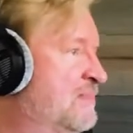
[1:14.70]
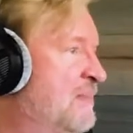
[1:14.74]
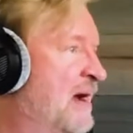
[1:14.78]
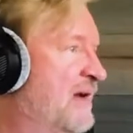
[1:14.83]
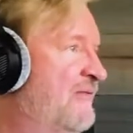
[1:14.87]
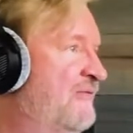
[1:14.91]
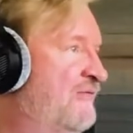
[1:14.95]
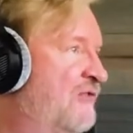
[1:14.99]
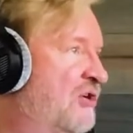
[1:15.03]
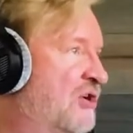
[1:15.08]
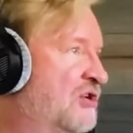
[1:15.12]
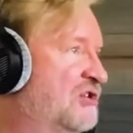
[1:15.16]
my
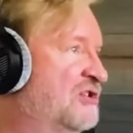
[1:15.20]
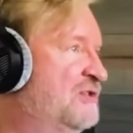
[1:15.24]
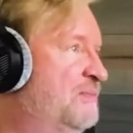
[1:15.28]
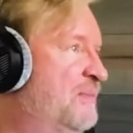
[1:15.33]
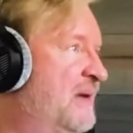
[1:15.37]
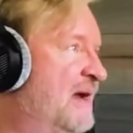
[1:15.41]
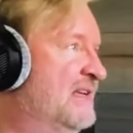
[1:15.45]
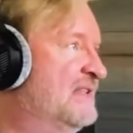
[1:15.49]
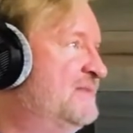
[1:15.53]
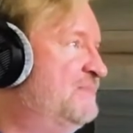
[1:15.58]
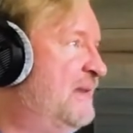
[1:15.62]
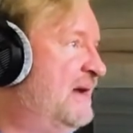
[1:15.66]

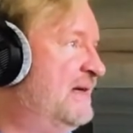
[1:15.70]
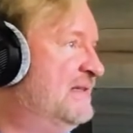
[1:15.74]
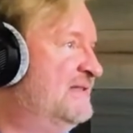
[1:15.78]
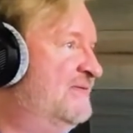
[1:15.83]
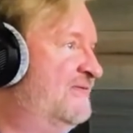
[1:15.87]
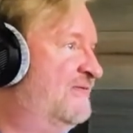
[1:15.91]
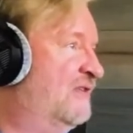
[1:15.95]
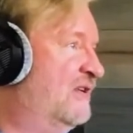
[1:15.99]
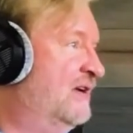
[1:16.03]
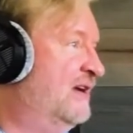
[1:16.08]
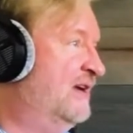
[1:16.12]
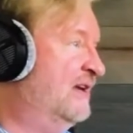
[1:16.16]
first best
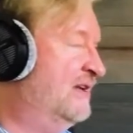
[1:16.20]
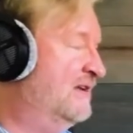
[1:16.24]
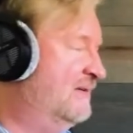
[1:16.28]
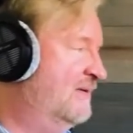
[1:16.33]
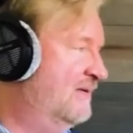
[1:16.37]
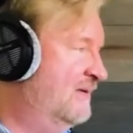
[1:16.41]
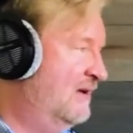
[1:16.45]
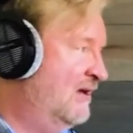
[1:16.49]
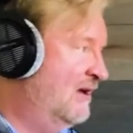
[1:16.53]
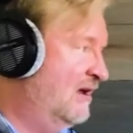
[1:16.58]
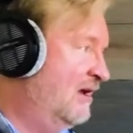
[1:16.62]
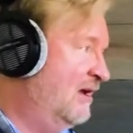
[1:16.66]
friend.
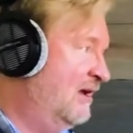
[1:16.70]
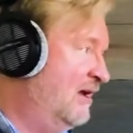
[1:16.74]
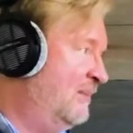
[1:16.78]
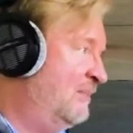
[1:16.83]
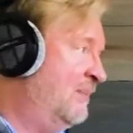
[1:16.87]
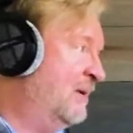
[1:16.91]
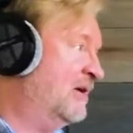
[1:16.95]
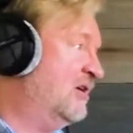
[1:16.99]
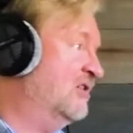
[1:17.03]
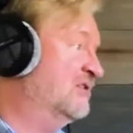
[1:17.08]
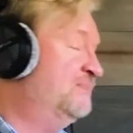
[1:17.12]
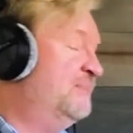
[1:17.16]

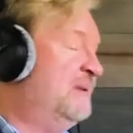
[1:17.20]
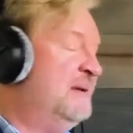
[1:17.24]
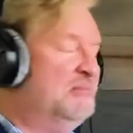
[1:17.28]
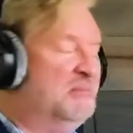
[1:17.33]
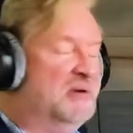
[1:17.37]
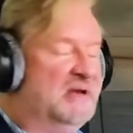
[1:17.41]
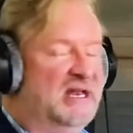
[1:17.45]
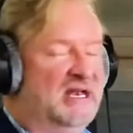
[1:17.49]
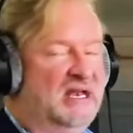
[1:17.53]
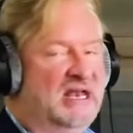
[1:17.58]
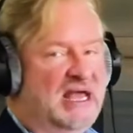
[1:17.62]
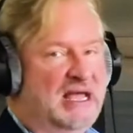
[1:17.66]
Because
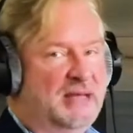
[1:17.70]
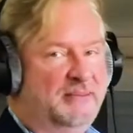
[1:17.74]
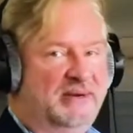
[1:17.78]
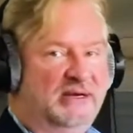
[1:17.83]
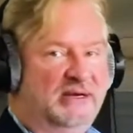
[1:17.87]
people didn't like